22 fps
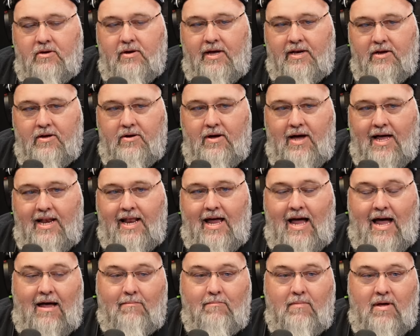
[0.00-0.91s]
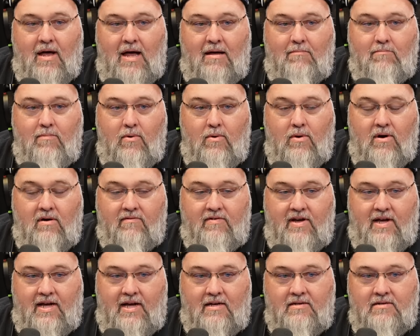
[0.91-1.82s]
I know. I, am yeah. I'm, I'm more of
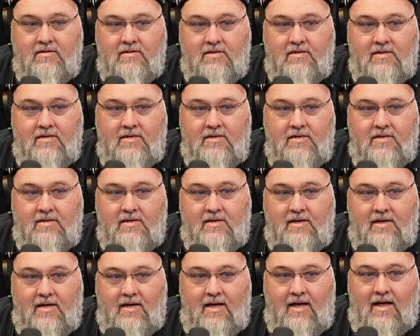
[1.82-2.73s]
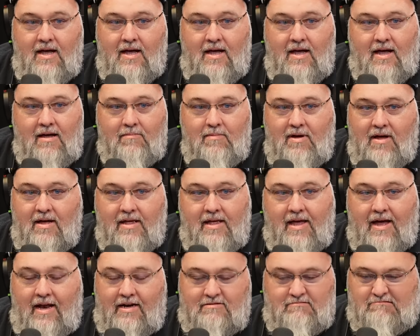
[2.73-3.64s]
a. You're a baller. I'm, you just yeah,
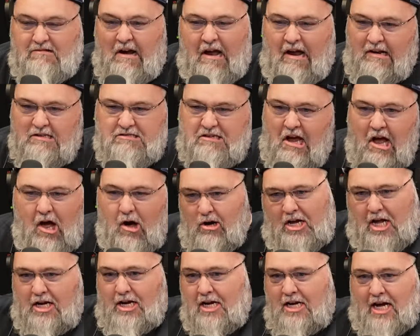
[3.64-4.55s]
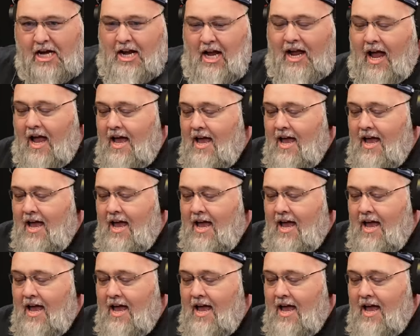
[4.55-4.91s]
go.